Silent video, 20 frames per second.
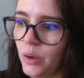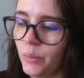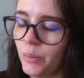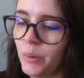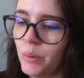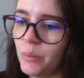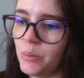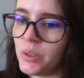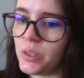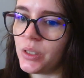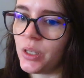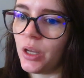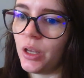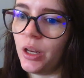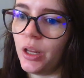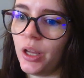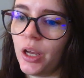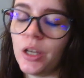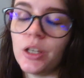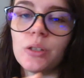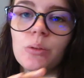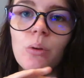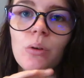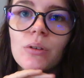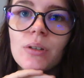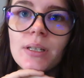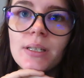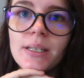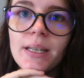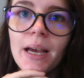we was going to go to
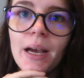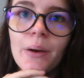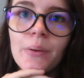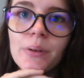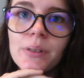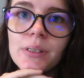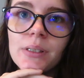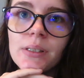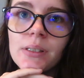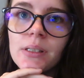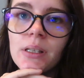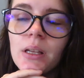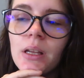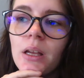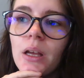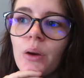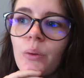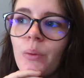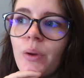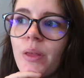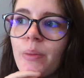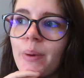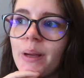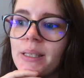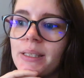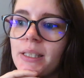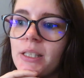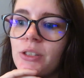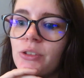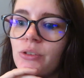Alton Towers with my
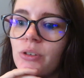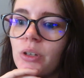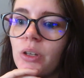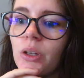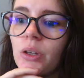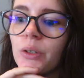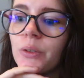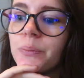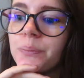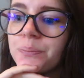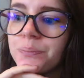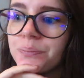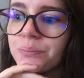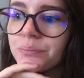sister-in-law,